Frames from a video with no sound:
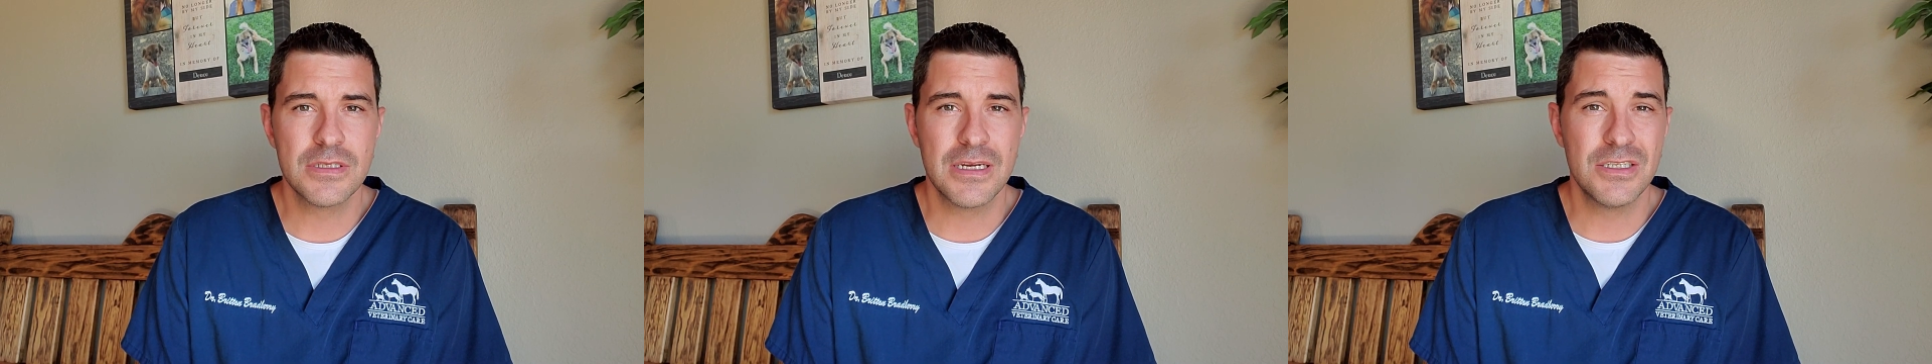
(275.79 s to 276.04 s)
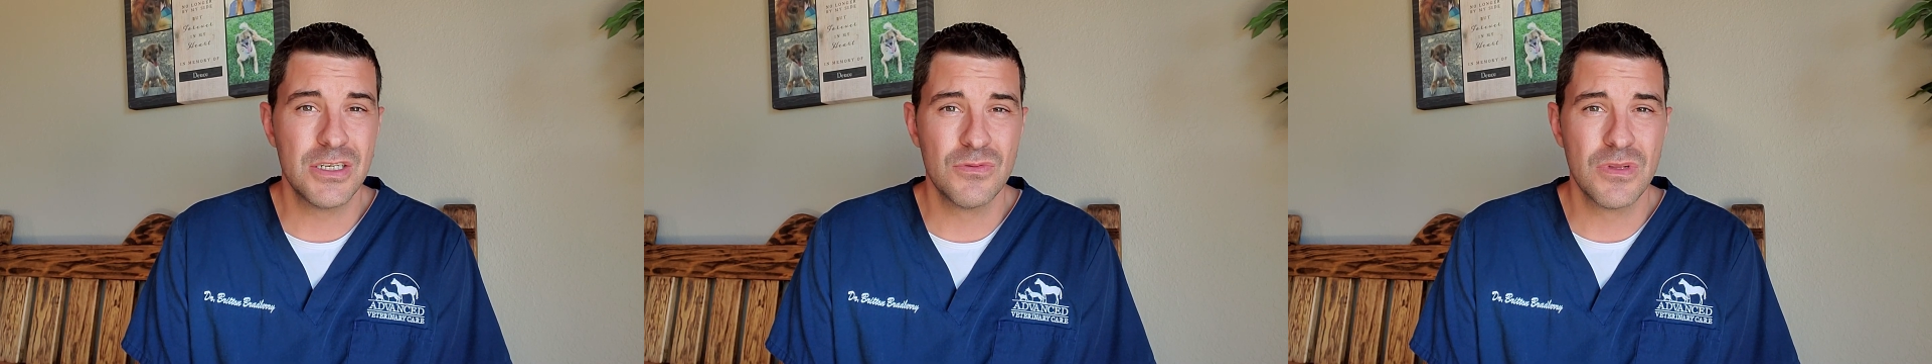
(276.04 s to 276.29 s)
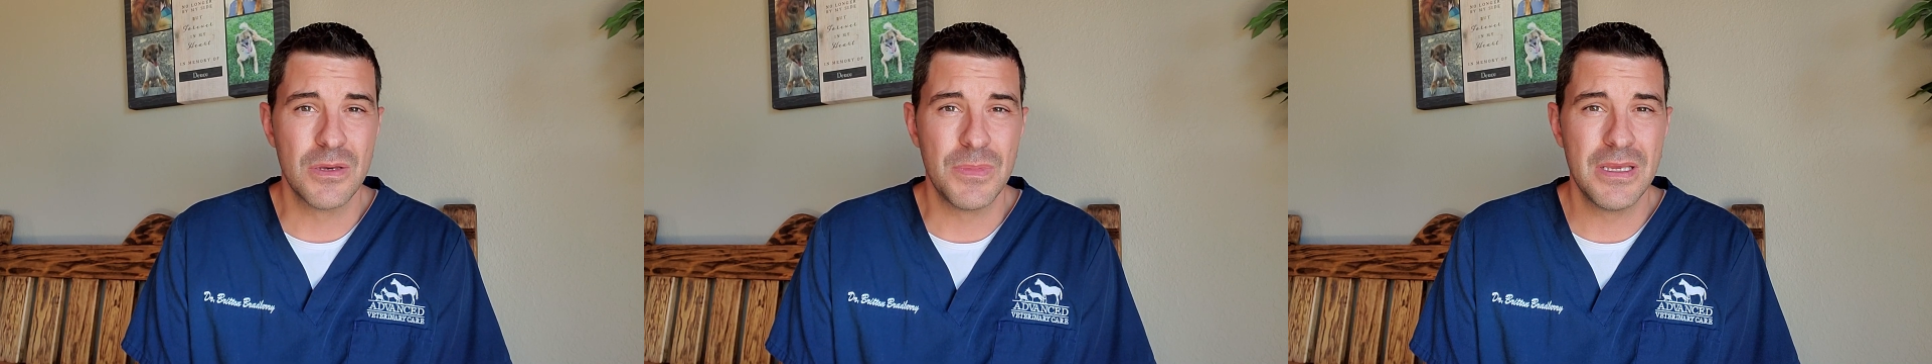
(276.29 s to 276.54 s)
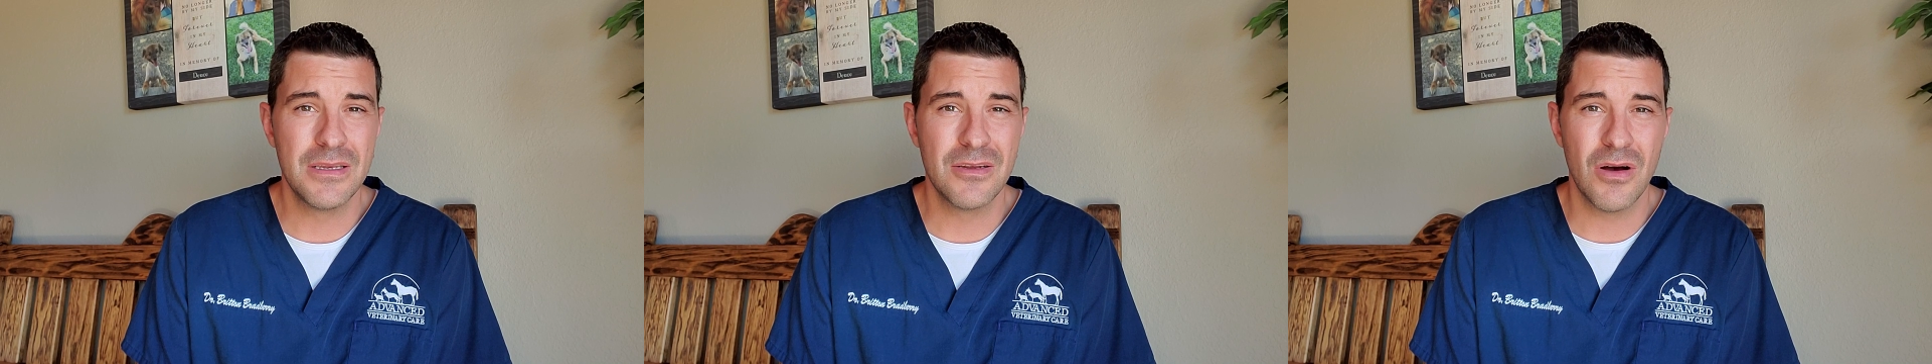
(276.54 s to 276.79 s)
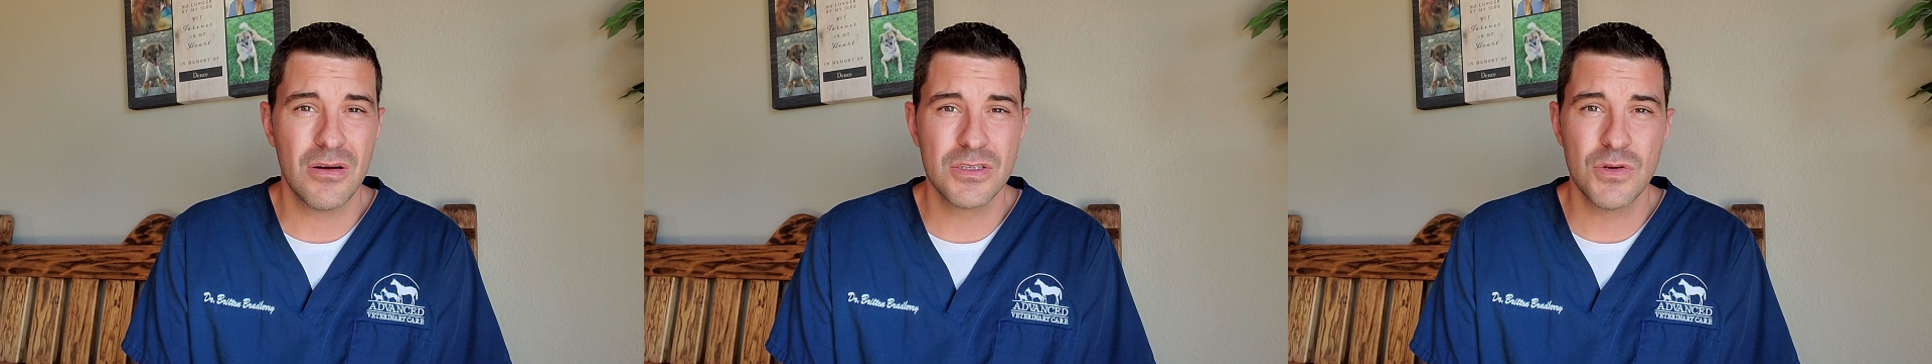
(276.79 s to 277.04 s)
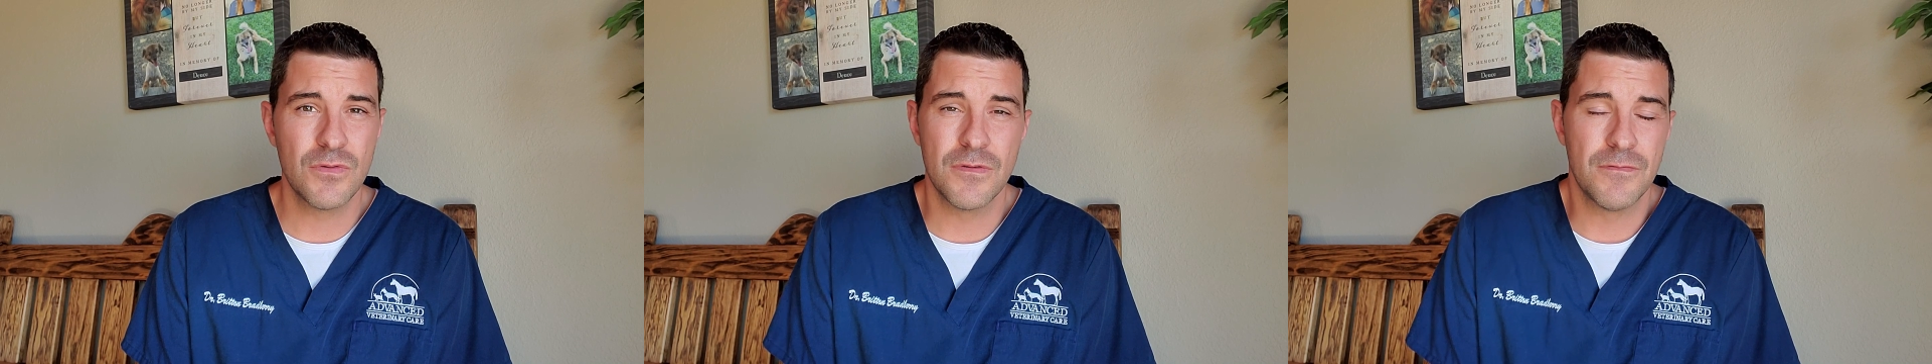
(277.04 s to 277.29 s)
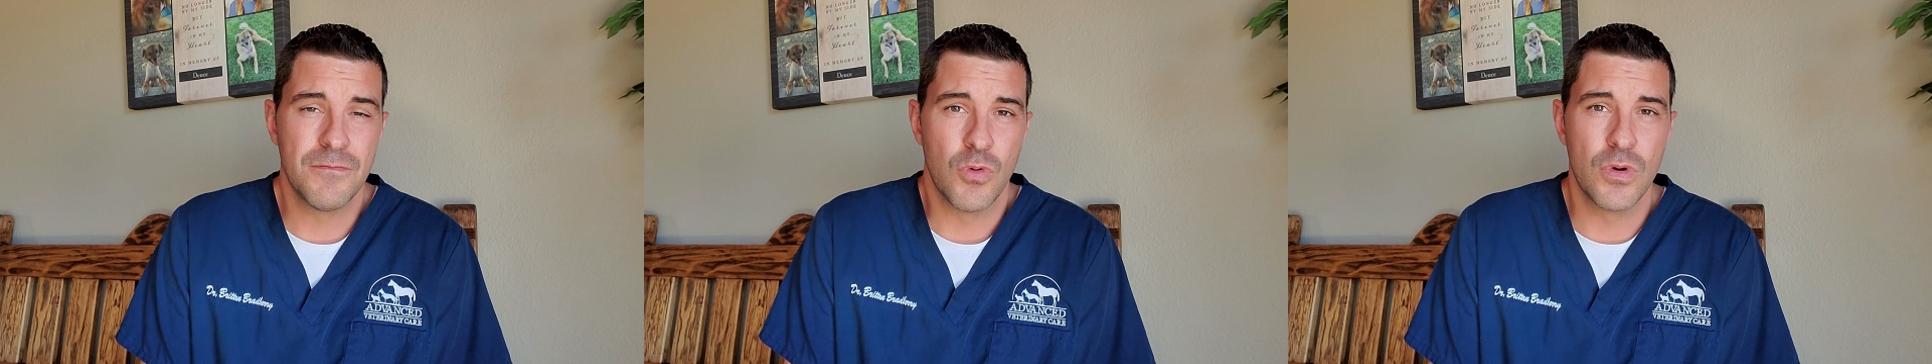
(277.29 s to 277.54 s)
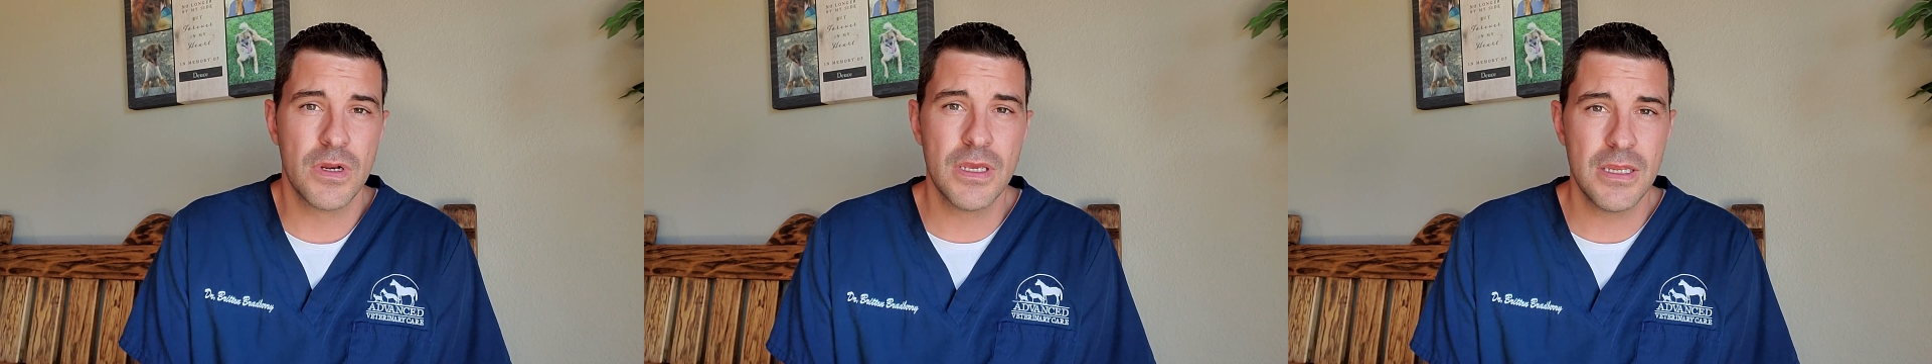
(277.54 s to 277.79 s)
I generally mean dogs over
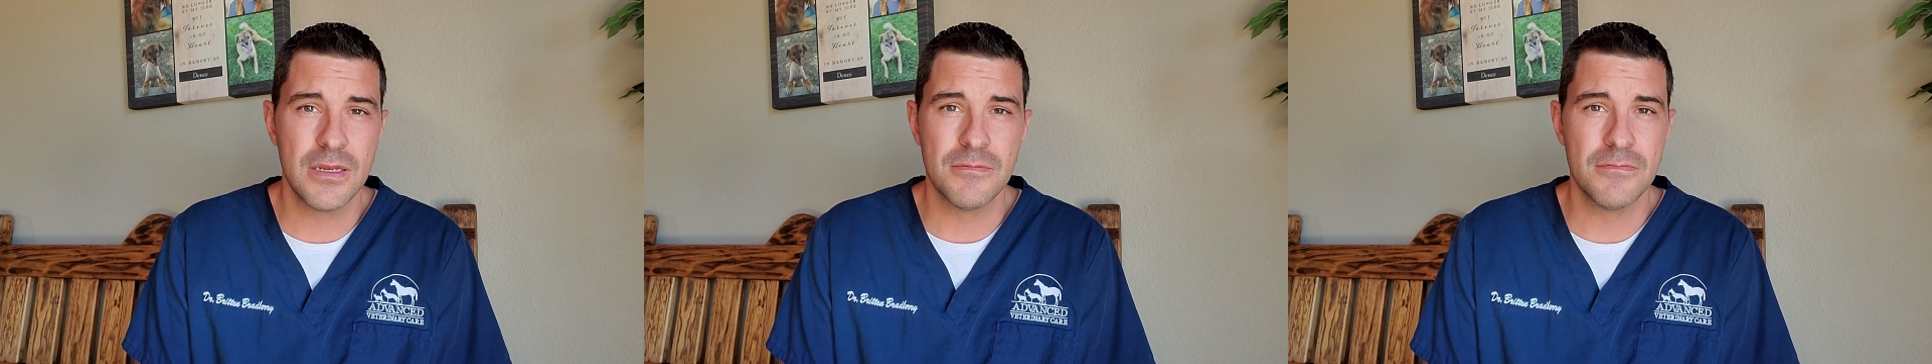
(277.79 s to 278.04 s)
40